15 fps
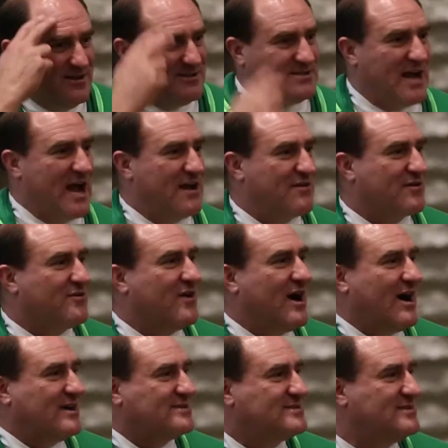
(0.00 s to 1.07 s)
Sign of the
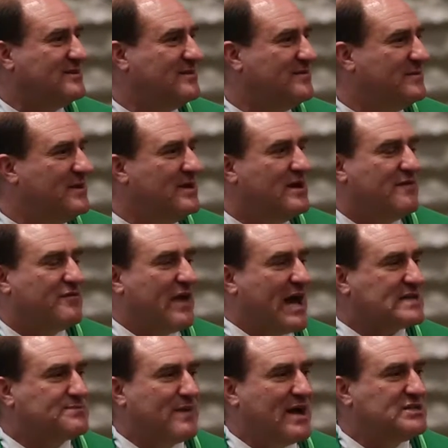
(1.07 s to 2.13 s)
cross. If you
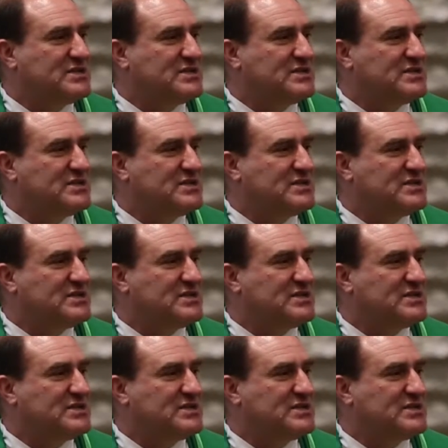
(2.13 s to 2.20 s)
ask my